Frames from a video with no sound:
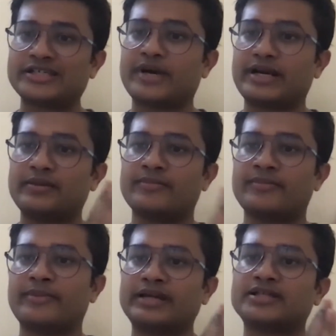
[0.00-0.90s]
and my team
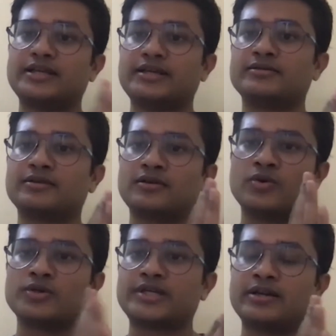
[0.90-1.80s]
actually
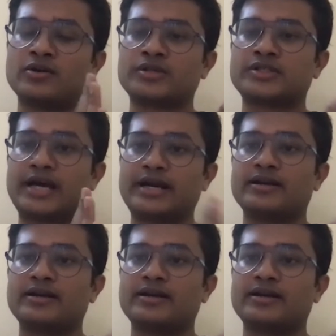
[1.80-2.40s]
goes and looks at,